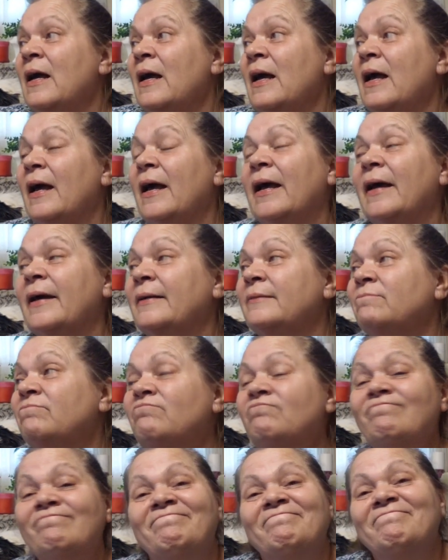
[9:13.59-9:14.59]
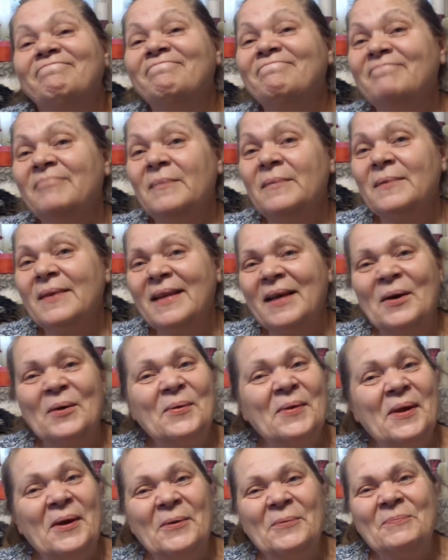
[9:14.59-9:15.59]
And I don't
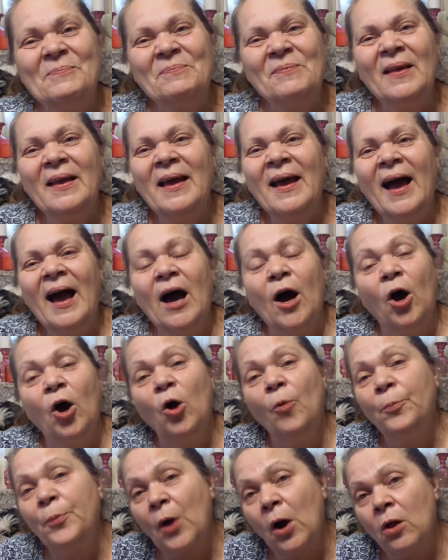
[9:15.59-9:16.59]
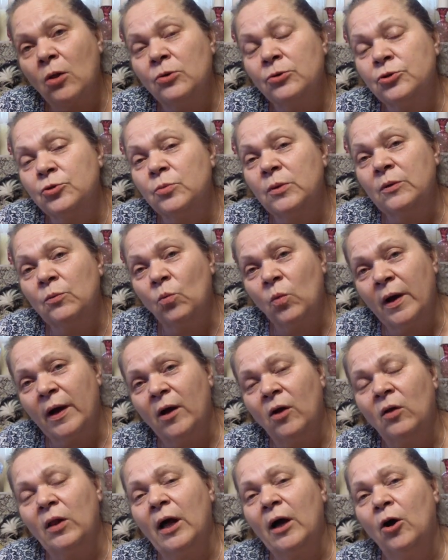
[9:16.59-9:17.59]
know. I hope y'all are doing
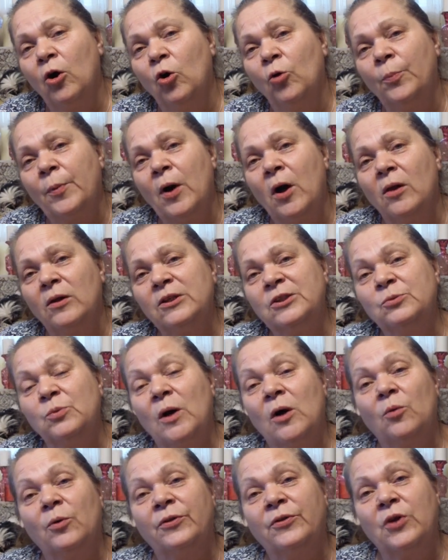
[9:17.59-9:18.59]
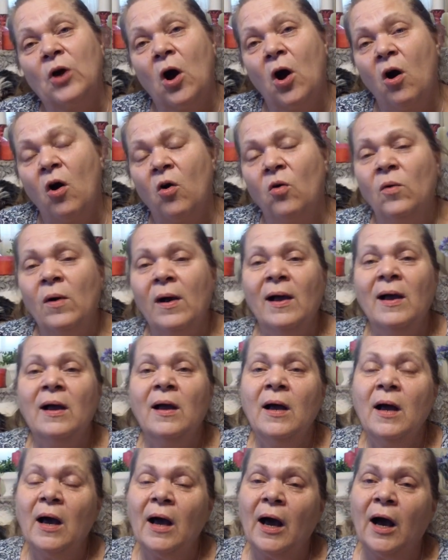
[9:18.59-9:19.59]
well. I hope all is well with y'all.
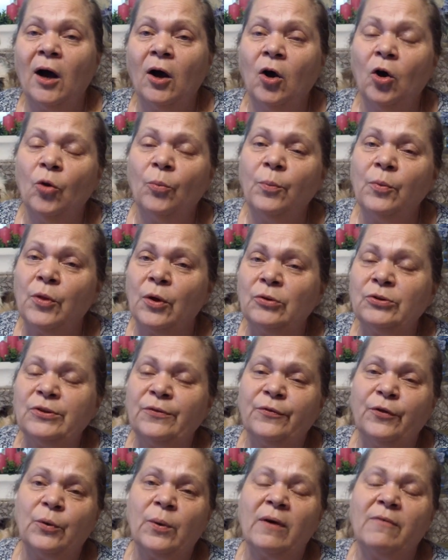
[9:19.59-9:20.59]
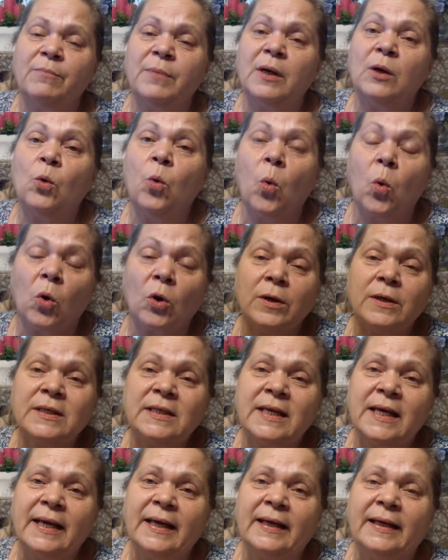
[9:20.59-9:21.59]
I hope those of you who have been
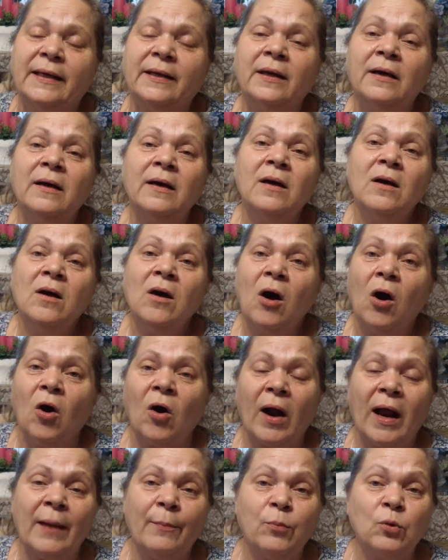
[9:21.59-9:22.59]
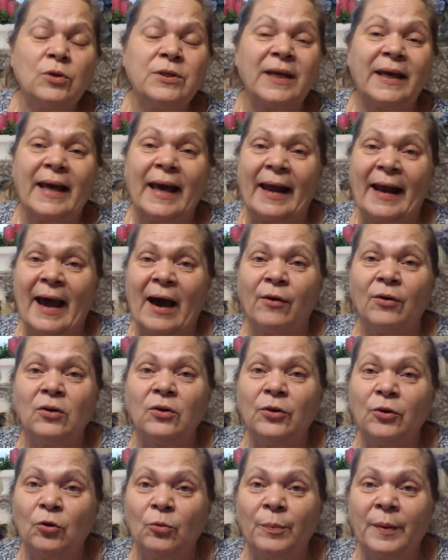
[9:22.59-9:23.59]
quarantined are able to get out a
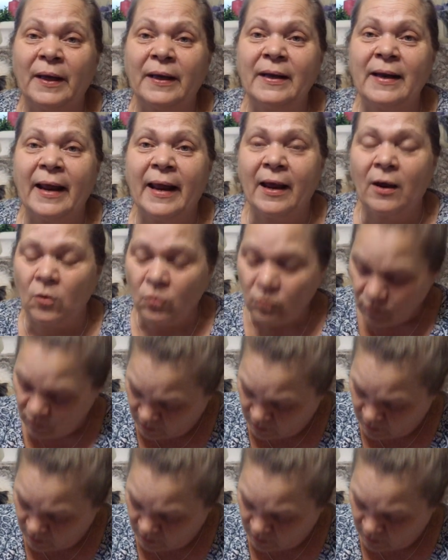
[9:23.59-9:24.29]
little bit now.